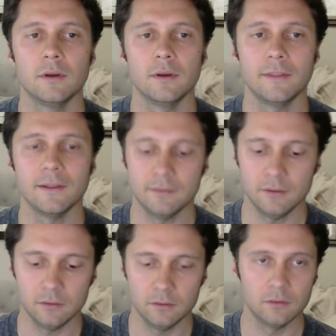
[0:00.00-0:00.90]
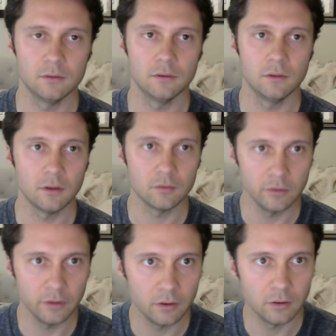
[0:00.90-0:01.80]
That's it. That's
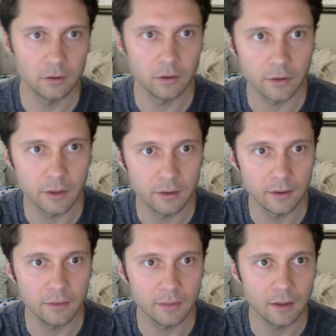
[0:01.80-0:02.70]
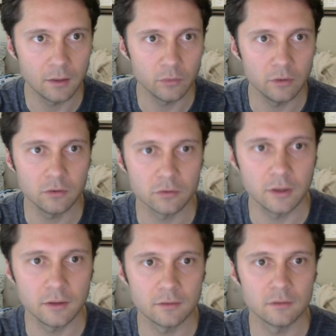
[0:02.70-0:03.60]
really all. Okay. And then when the user
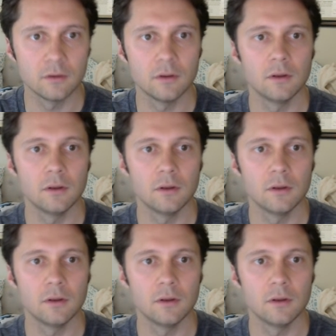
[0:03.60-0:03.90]
hits,